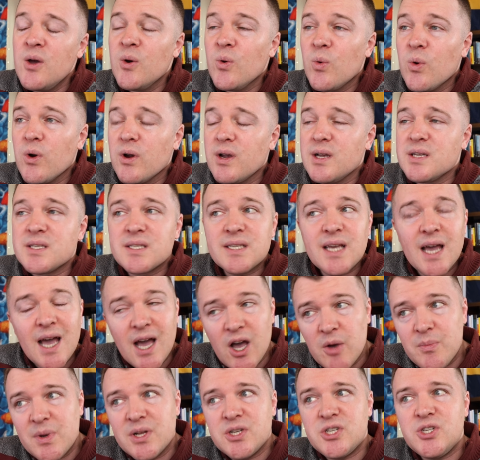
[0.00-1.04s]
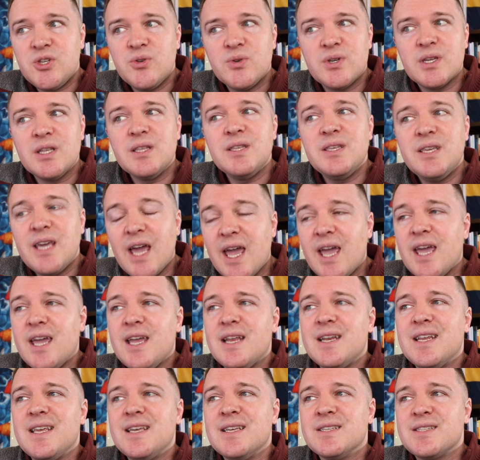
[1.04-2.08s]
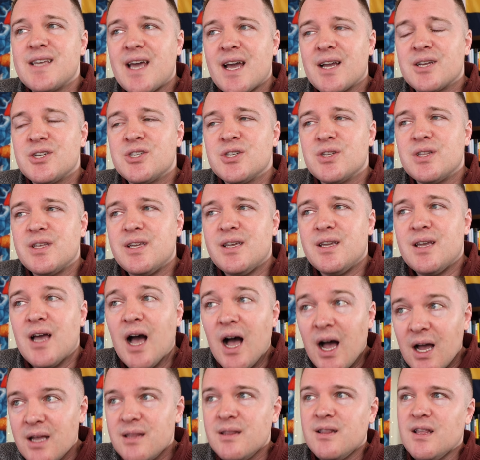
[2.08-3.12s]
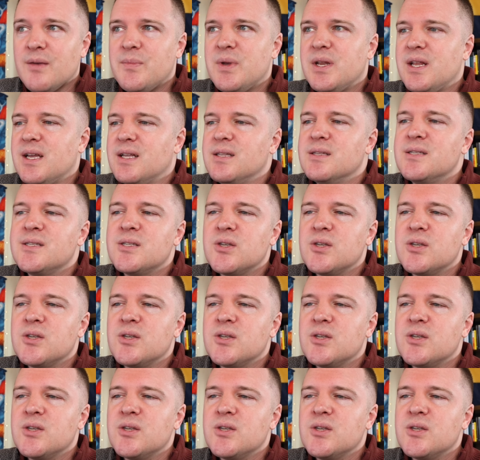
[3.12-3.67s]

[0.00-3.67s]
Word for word: Whereas how much you can gain is actually unlimited.